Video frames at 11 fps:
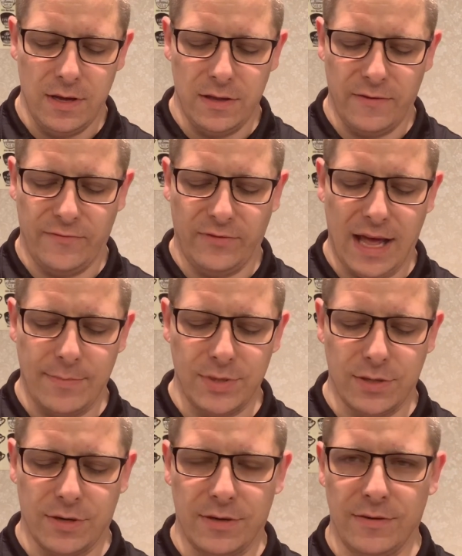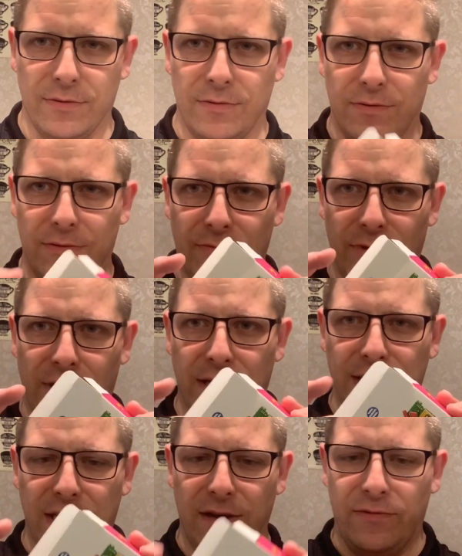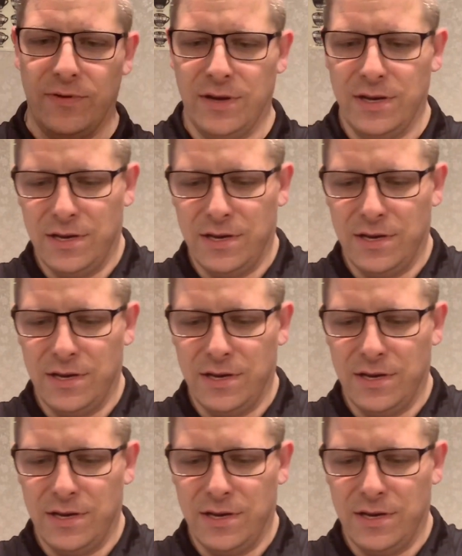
the flaps are really stiff?